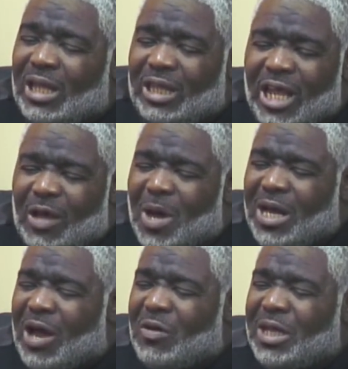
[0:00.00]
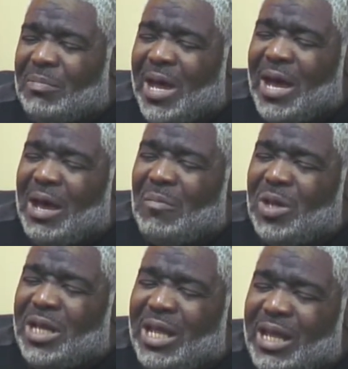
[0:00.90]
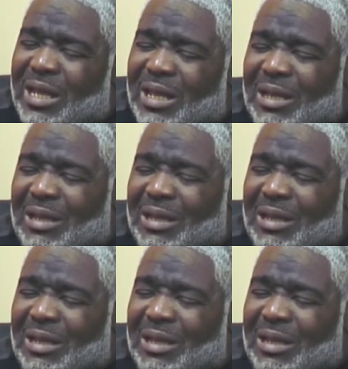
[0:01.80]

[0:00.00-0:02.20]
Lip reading: Think about our Imam when he